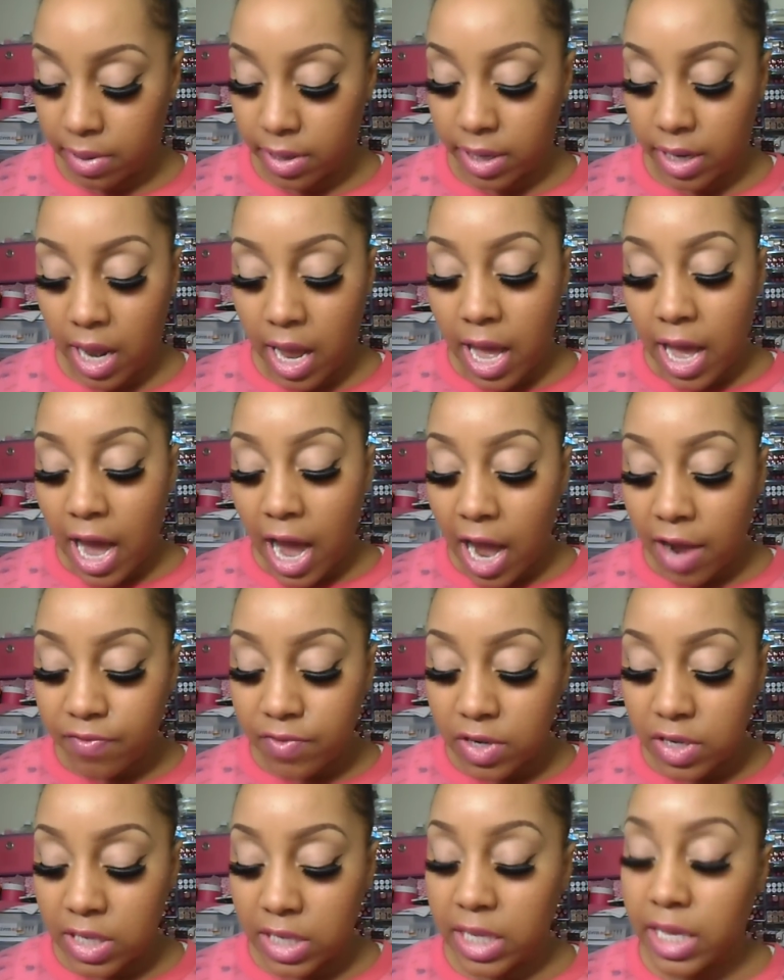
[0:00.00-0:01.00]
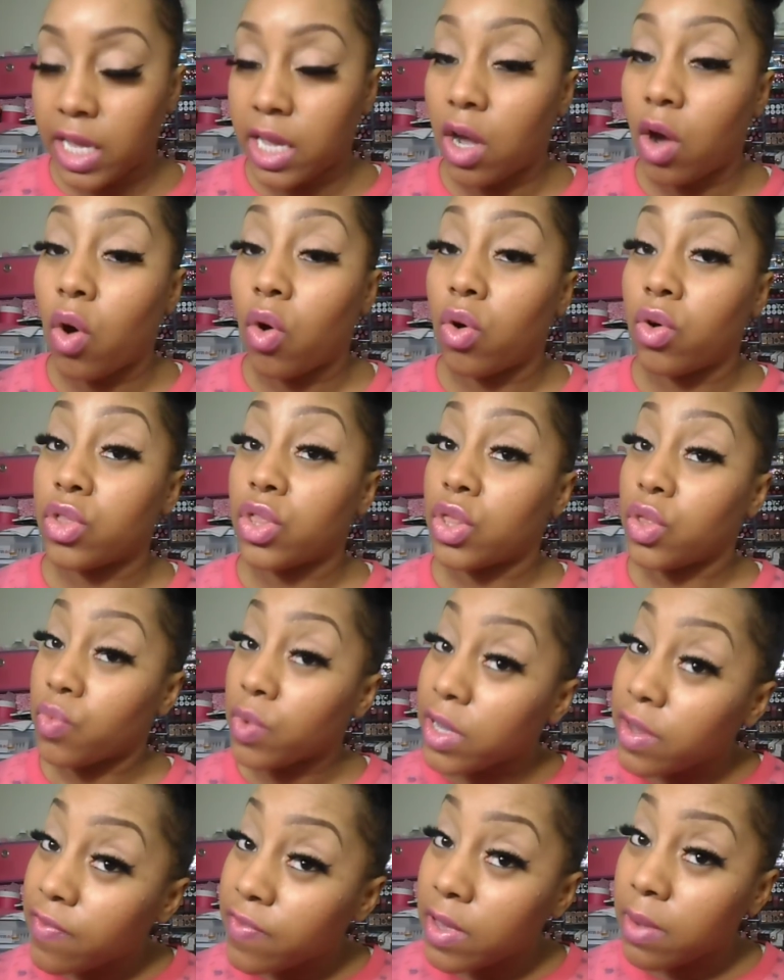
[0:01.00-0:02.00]
but after seeing all
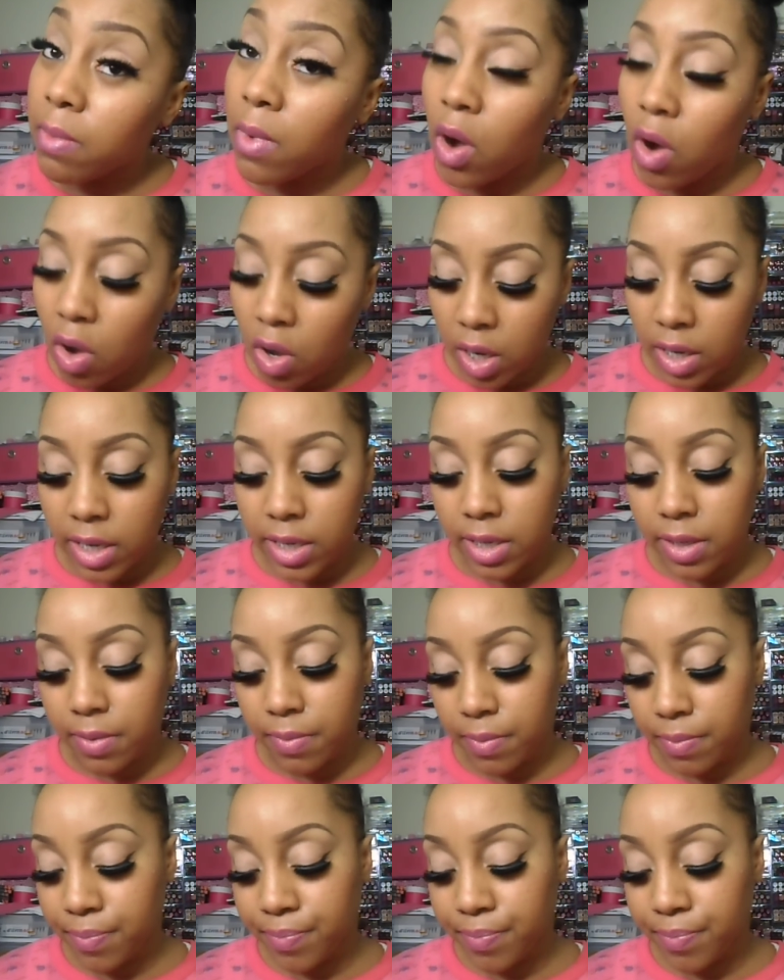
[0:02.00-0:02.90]
three of them haul it,